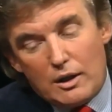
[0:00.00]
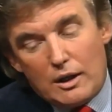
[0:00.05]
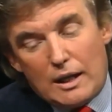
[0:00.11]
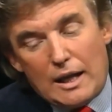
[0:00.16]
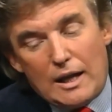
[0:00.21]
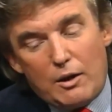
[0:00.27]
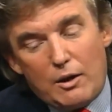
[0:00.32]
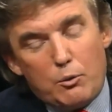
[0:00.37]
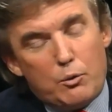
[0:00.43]
The
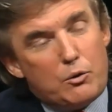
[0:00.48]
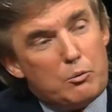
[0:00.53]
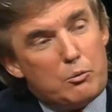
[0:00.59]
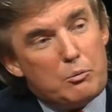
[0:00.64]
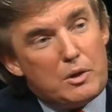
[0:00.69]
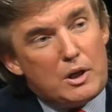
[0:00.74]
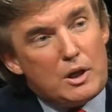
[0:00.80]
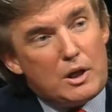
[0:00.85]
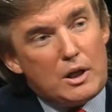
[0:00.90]
cannon
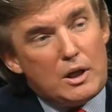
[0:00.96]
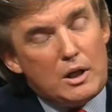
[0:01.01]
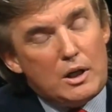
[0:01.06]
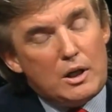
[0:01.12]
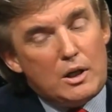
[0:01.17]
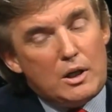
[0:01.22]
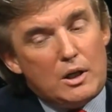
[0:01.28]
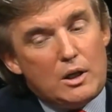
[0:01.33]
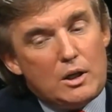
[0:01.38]
was me.
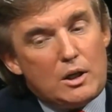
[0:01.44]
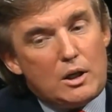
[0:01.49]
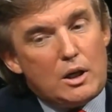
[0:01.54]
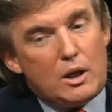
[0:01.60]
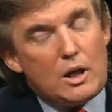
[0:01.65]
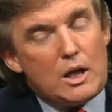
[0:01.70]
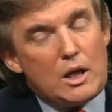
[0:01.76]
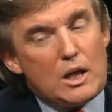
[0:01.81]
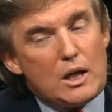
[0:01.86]

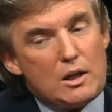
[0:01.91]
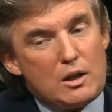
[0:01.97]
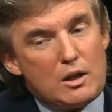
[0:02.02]
And he